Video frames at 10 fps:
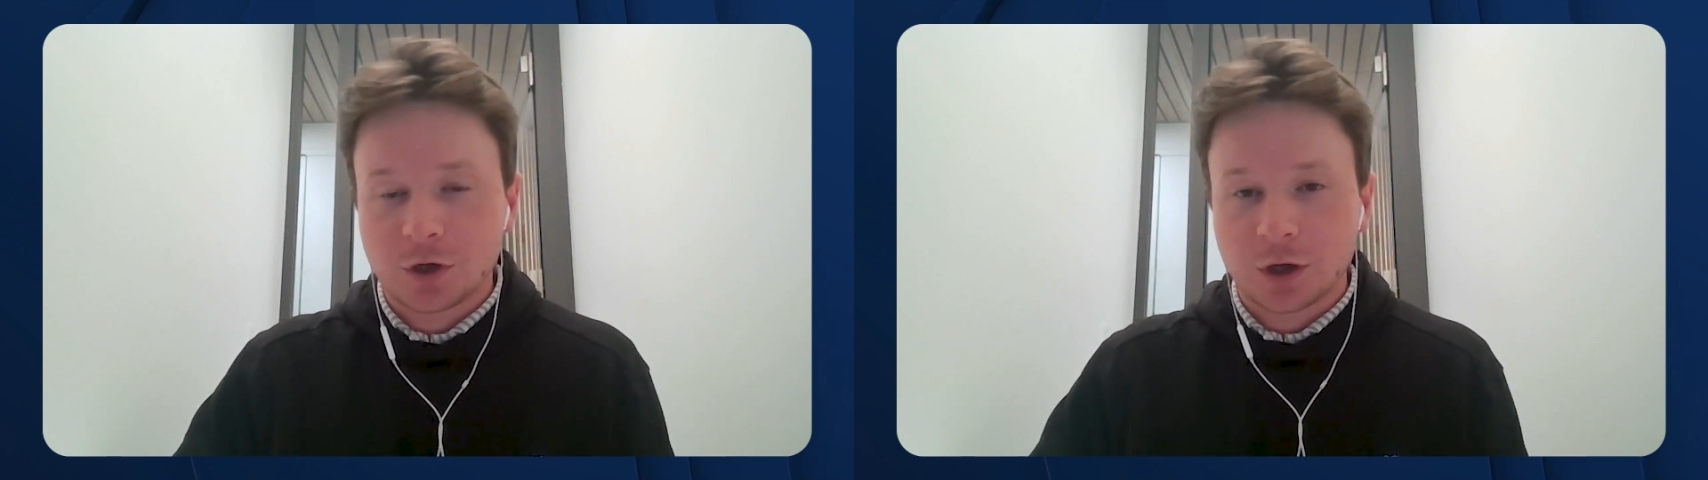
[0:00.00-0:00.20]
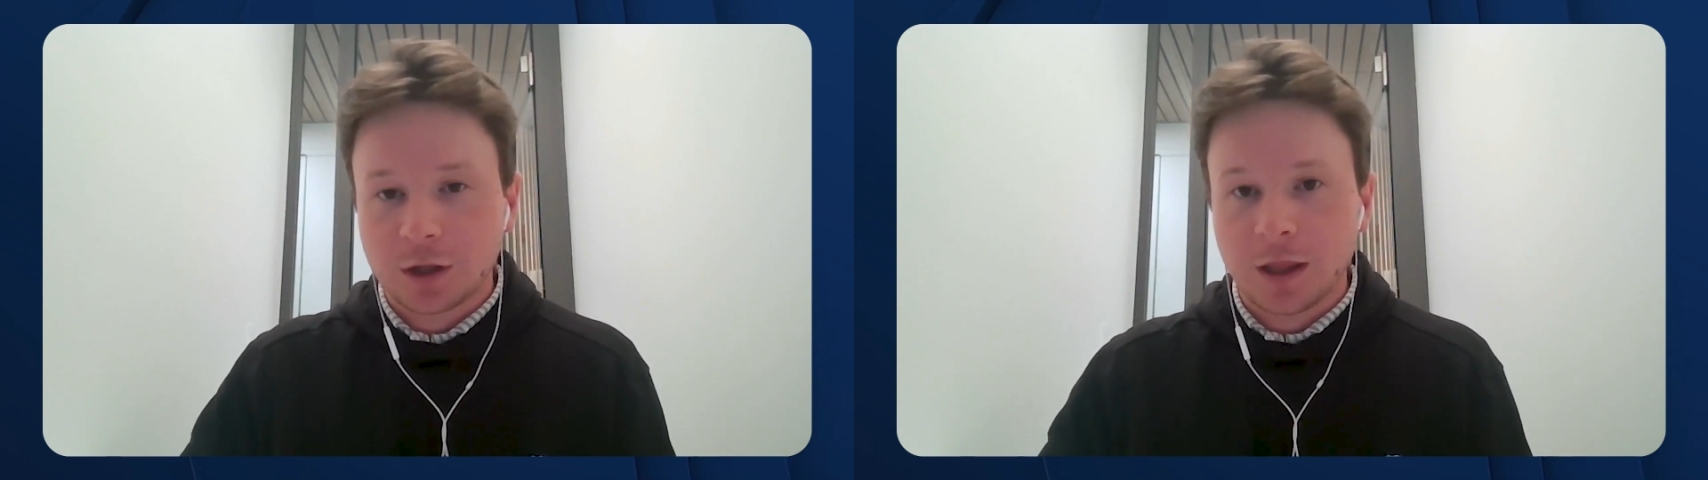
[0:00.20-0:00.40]

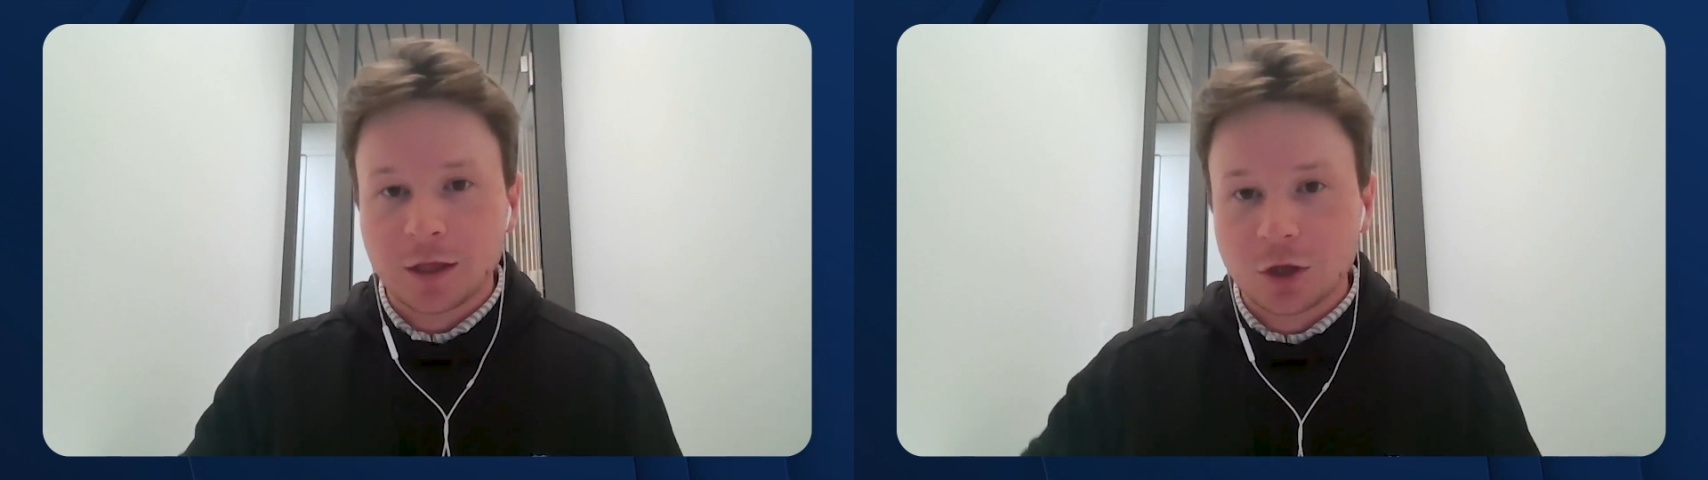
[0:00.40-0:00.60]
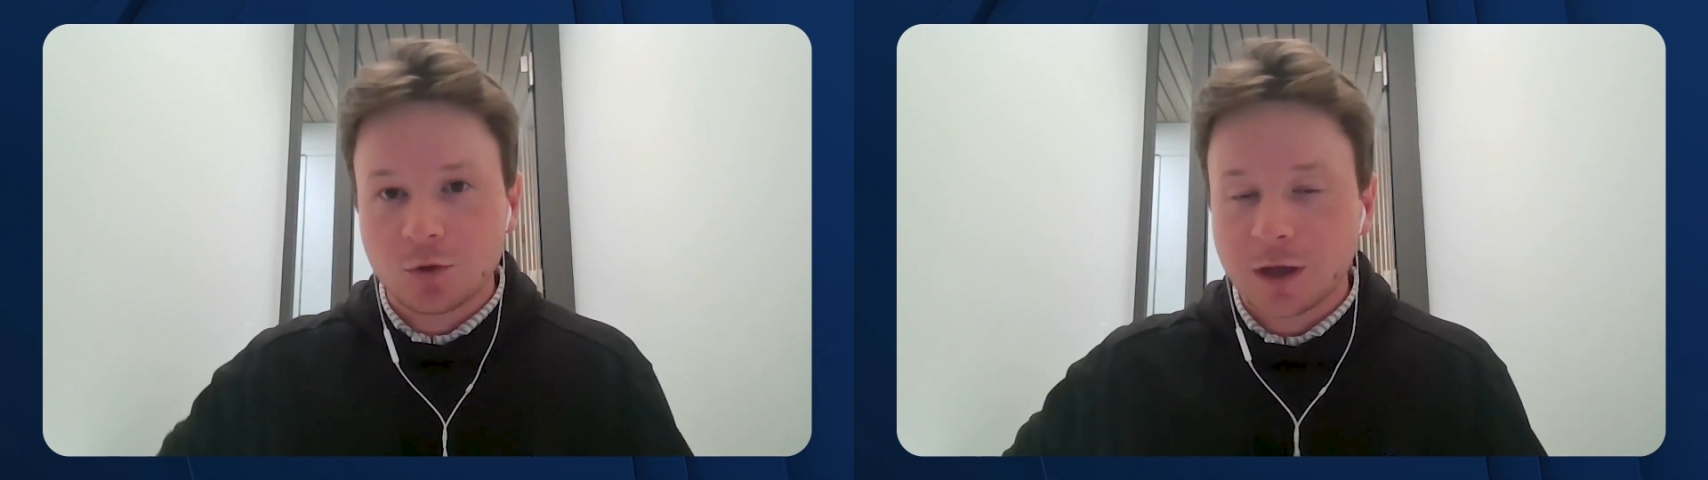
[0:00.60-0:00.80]
are going to
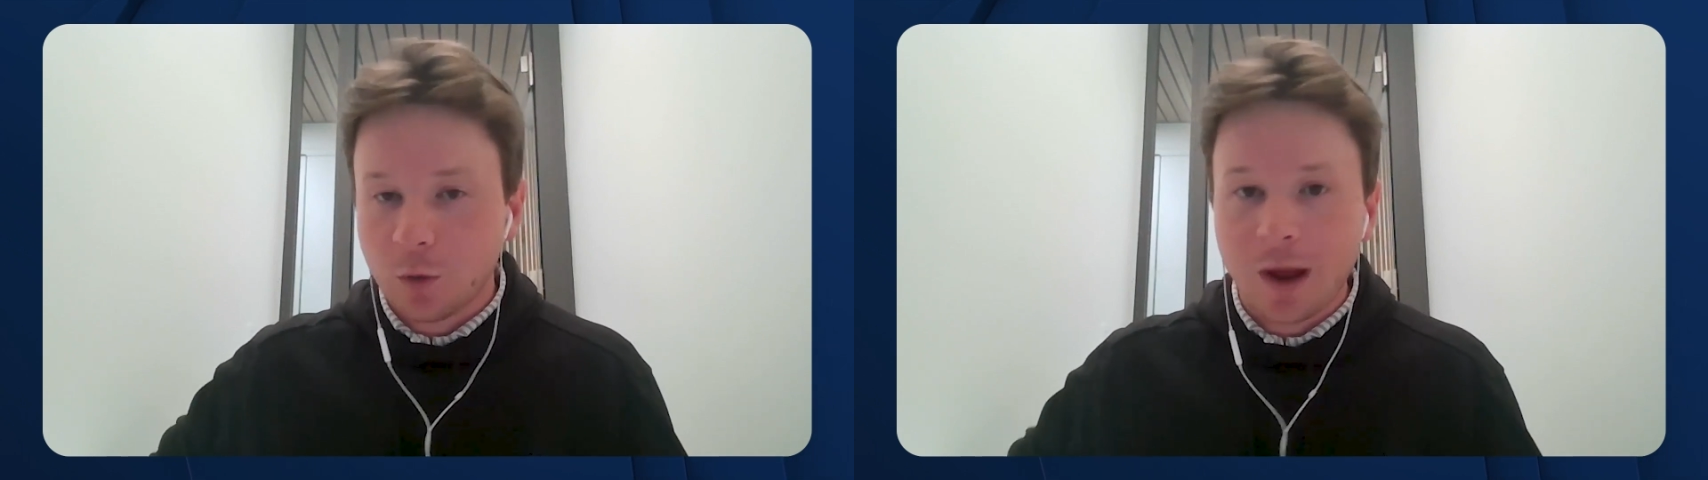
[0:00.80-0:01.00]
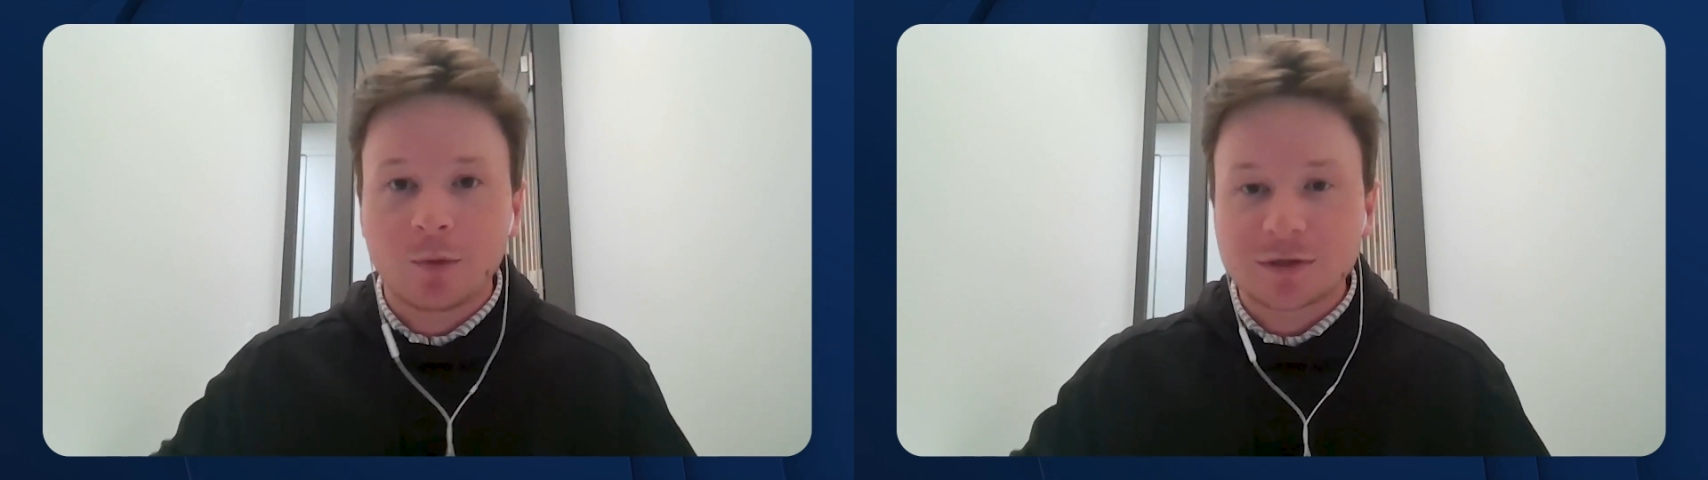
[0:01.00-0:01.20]
let you get
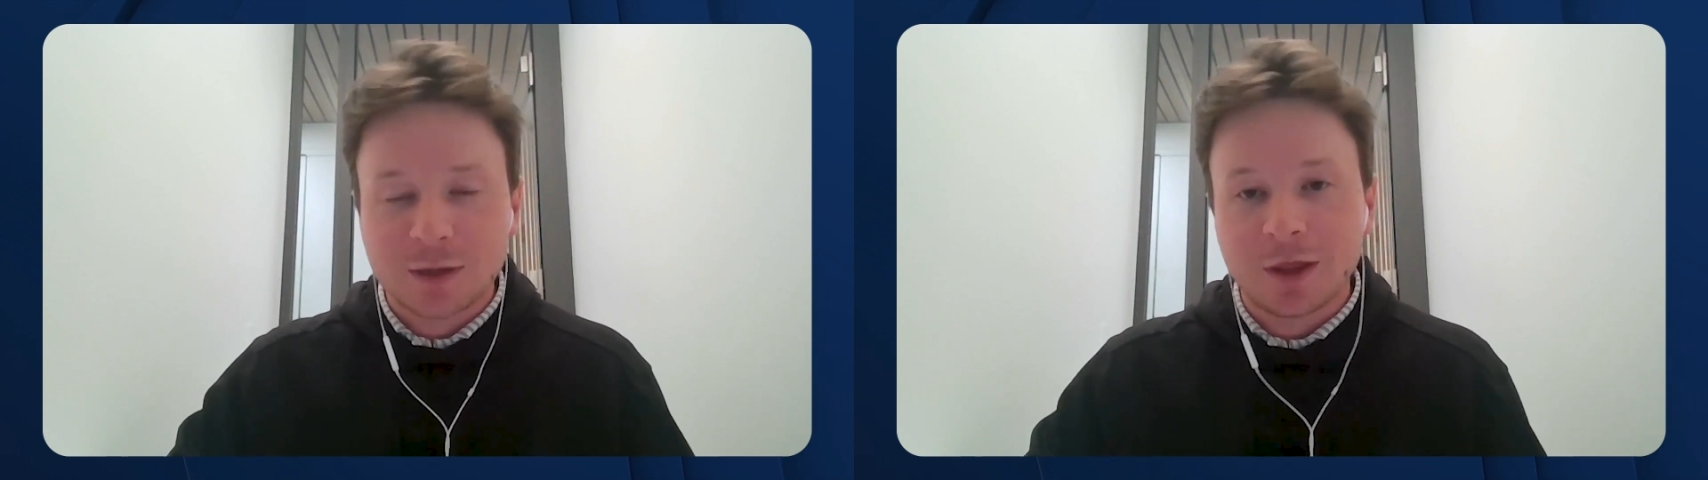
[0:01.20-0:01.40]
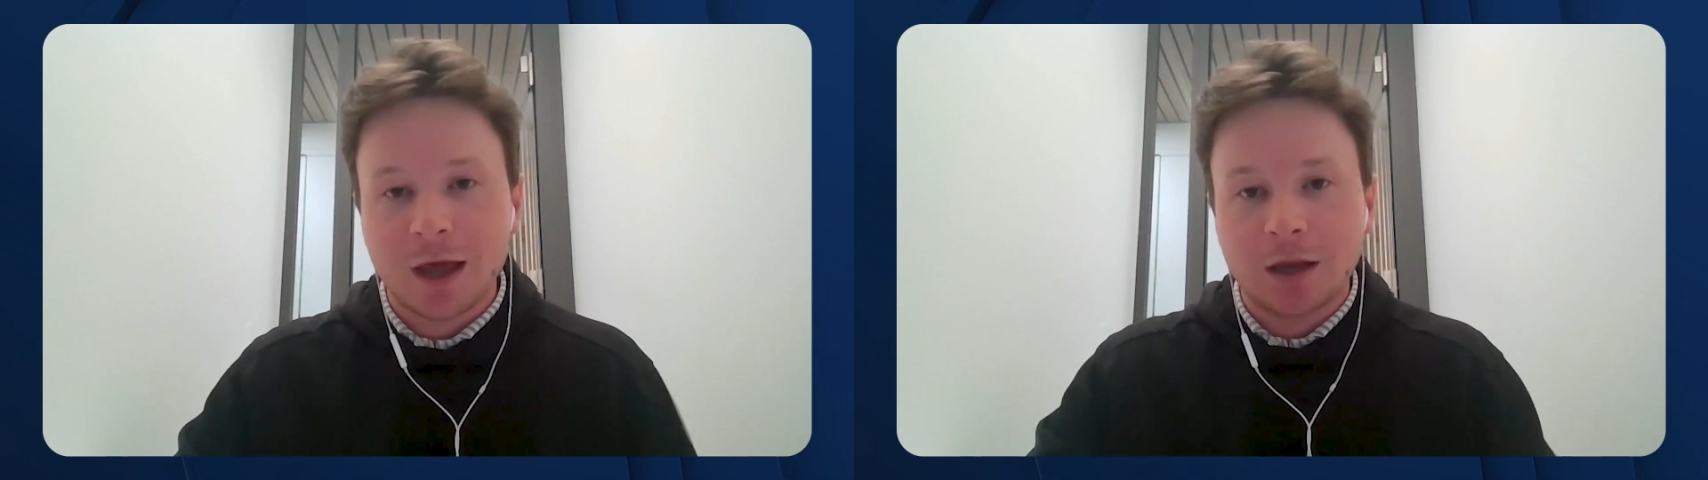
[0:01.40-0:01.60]
away with
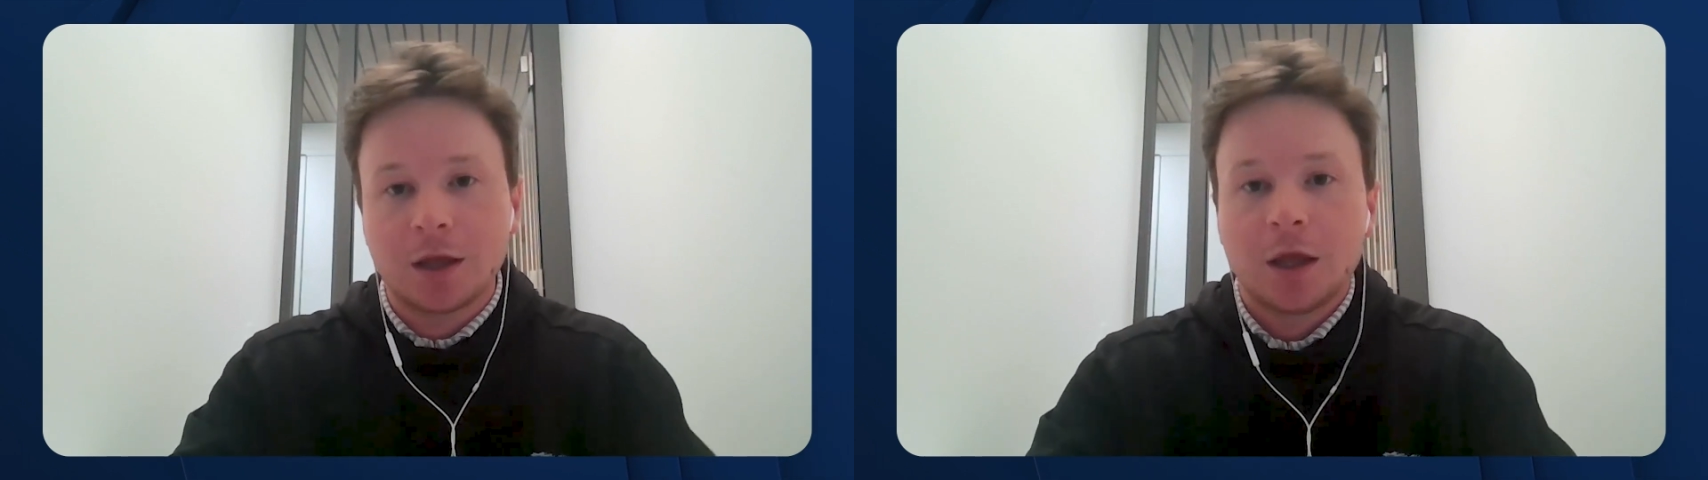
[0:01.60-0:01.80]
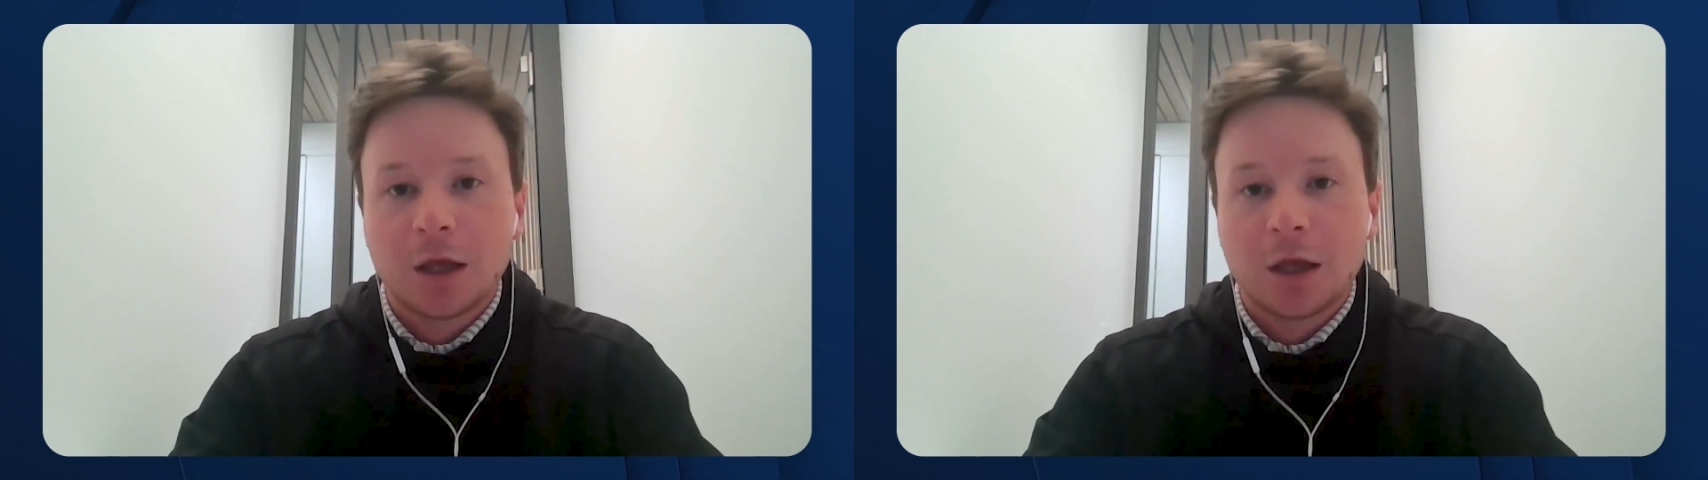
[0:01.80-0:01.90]
some of that.